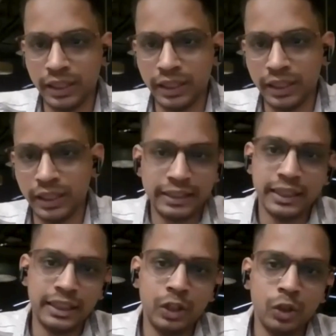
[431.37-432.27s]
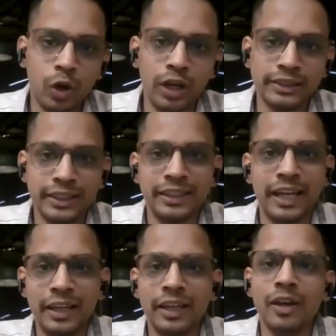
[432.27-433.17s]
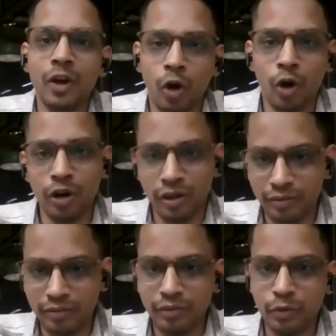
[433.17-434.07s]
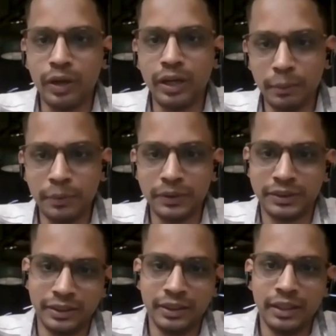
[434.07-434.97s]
And there is nothing called as a 10 or 20%.